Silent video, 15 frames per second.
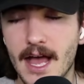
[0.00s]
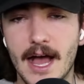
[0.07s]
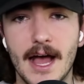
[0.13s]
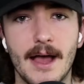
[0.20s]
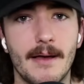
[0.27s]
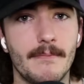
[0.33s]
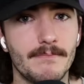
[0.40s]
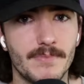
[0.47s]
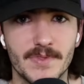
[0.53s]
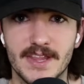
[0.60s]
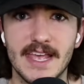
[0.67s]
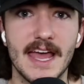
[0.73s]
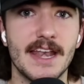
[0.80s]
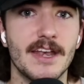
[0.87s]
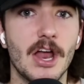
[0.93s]

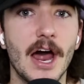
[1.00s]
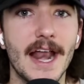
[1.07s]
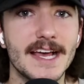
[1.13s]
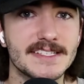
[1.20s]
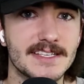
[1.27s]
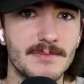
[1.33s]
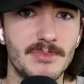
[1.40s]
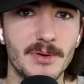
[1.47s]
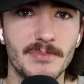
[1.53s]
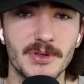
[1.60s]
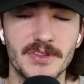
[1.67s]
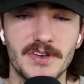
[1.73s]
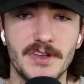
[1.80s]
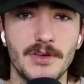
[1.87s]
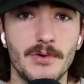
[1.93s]
Again, not asking
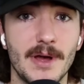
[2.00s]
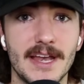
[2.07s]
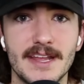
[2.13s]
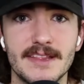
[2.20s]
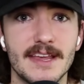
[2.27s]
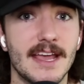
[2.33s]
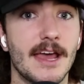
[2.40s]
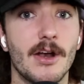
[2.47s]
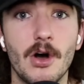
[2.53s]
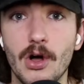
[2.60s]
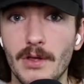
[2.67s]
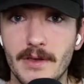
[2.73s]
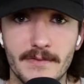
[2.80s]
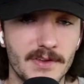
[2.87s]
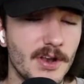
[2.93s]
people to do anything at
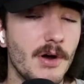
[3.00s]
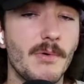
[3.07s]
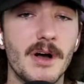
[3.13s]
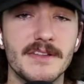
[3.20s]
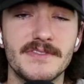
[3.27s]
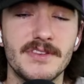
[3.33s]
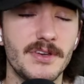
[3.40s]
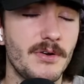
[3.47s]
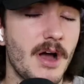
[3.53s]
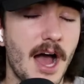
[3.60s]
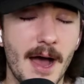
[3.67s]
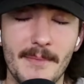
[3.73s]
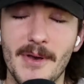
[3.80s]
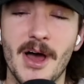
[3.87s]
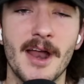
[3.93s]
all. If you don't want to,
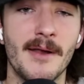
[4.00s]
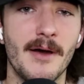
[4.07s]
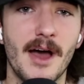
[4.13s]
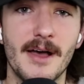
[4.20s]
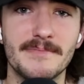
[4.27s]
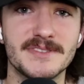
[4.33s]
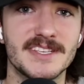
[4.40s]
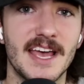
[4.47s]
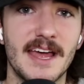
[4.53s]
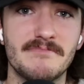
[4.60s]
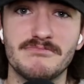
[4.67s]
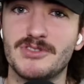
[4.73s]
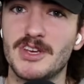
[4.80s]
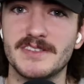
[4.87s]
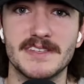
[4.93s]
I'm not
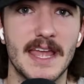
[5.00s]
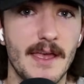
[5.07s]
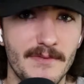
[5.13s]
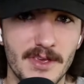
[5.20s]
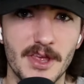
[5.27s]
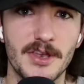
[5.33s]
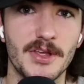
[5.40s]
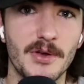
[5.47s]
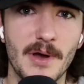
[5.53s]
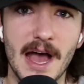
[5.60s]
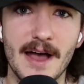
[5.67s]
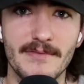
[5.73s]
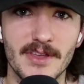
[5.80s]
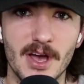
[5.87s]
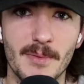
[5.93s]
upset. Just if you do
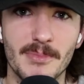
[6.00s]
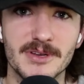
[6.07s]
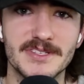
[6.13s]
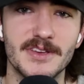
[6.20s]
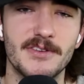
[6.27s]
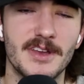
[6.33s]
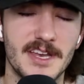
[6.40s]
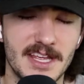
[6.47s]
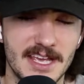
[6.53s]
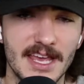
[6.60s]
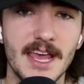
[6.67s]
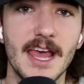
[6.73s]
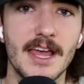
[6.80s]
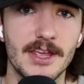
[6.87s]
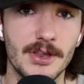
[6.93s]
have the opportunity,
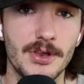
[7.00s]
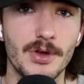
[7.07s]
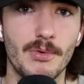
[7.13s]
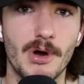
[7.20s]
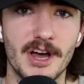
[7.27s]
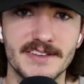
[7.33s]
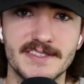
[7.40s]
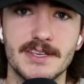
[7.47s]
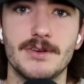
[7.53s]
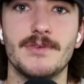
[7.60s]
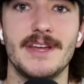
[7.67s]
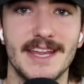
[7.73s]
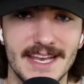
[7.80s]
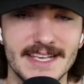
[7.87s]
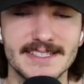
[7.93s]
you do want
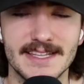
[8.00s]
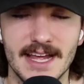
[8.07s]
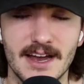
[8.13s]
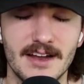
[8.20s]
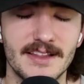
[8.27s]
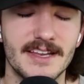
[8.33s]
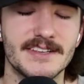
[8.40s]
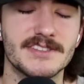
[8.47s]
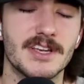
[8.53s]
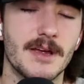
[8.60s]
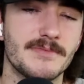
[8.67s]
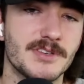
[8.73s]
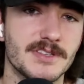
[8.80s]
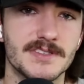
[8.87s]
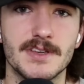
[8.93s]
to, it is there in the
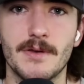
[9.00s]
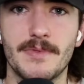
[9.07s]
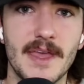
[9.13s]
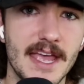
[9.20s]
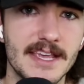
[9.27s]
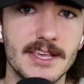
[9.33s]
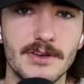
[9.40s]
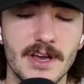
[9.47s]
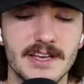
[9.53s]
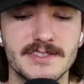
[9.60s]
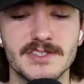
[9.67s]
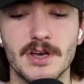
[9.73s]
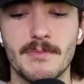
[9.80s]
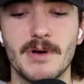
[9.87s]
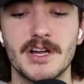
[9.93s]
description. So thank you
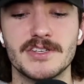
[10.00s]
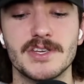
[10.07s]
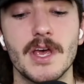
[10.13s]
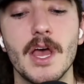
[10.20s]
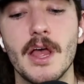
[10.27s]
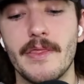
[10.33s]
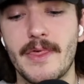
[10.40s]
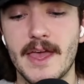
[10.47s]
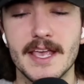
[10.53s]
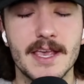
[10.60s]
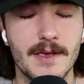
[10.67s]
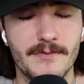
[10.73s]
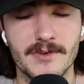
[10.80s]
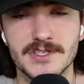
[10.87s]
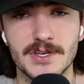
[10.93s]
guys so much.
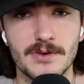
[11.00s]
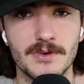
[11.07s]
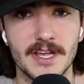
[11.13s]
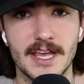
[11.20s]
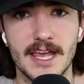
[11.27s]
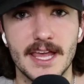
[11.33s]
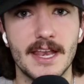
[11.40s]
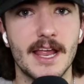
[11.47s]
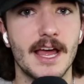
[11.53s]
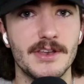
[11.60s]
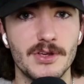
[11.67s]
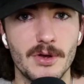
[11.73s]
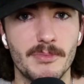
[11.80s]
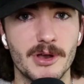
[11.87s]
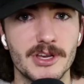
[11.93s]
Thank you for tuning in. I
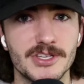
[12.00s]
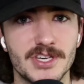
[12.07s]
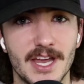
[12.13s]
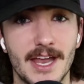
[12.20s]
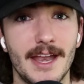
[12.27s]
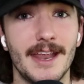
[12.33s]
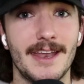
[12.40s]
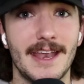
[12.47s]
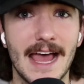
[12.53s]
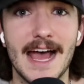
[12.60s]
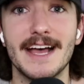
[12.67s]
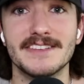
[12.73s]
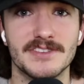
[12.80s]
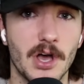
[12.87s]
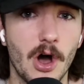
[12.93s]
do appreciate it
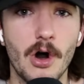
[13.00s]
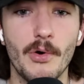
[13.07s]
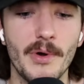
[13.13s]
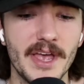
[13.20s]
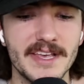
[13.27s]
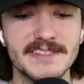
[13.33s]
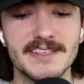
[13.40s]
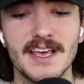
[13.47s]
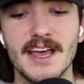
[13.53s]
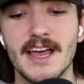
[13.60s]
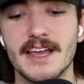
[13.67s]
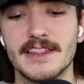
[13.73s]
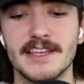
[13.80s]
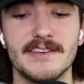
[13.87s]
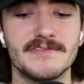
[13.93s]
as always.
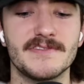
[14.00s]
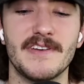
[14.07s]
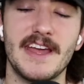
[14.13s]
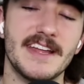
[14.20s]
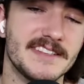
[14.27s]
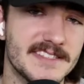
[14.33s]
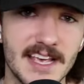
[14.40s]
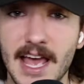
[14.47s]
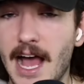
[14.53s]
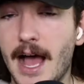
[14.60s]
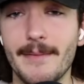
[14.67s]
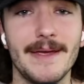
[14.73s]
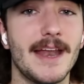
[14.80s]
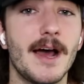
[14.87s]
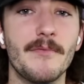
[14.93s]
And Leafs fans,
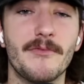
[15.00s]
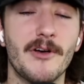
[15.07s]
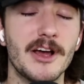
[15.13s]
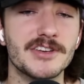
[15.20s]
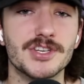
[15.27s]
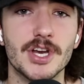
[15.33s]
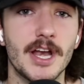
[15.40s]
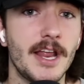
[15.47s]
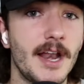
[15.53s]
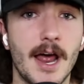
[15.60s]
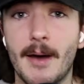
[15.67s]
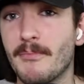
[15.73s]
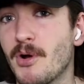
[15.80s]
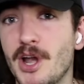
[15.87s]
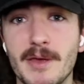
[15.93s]
I mean, I'm frustrated.
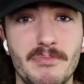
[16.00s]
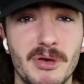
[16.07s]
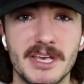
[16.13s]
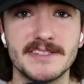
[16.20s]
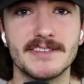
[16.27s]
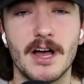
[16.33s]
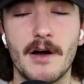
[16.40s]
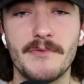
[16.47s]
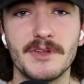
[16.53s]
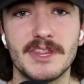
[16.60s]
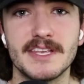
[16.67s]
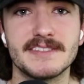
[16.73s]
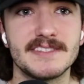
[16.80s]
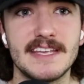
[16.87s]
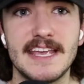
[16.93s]
I'm pretty pissed off with
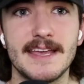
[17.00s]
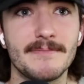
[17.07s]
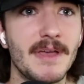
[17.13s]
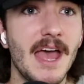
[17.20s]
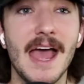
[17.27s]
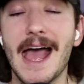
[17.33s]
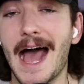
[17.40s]
this team.